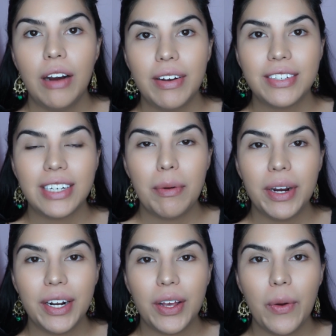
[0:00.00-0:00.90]
Alright, so now we're
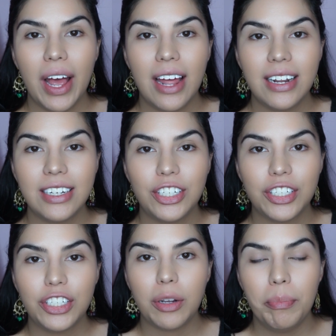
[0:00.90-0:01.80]
going to go ahead and
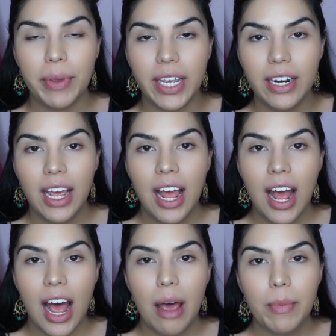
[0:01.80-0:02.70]
just jump in.
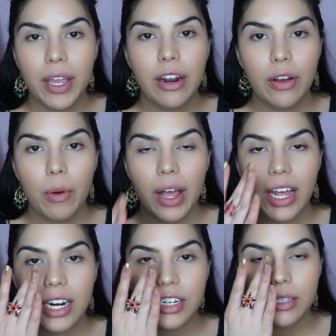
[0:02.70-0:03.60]
I'm going to go
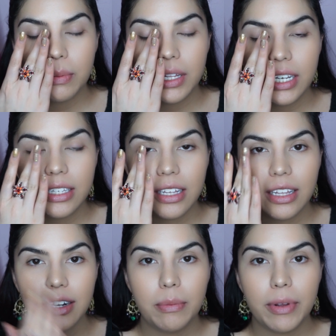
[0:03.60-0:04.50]
ahead and just place a
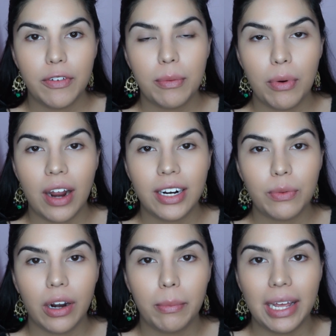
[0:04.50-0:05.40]
little bit of a product
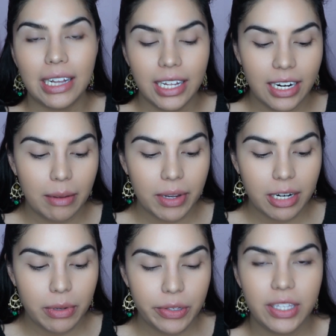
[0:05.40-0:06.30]
right on my lid. I'm going to
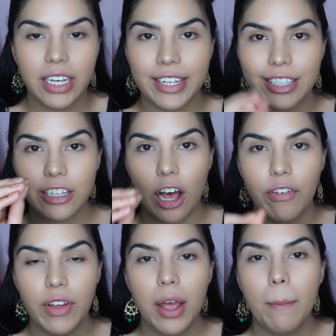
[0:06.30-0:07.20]
be using like a
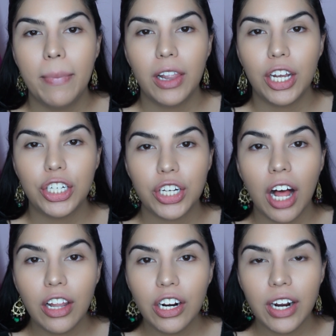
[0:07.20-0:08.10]
soft blush
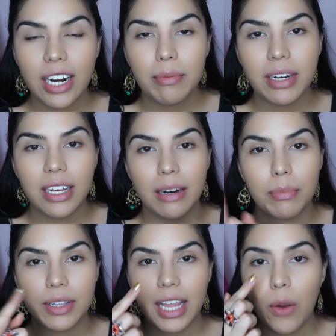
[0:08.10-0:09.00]
color, and I'm going to put
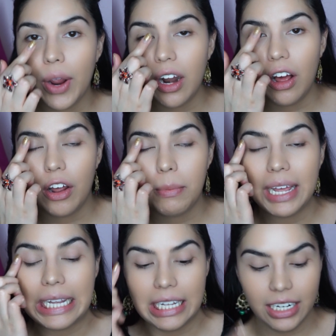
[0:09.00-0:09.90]
that right on my
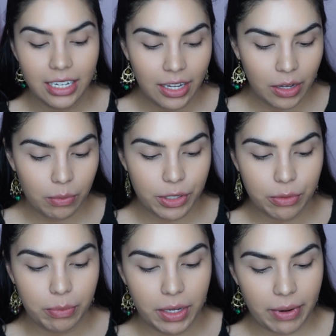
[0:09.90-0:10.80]
lid, which
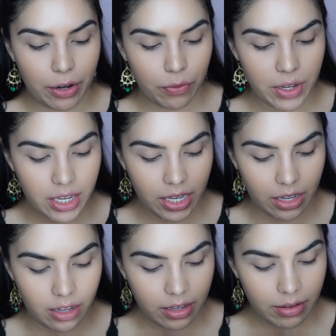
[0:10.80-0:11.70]
would be right over here.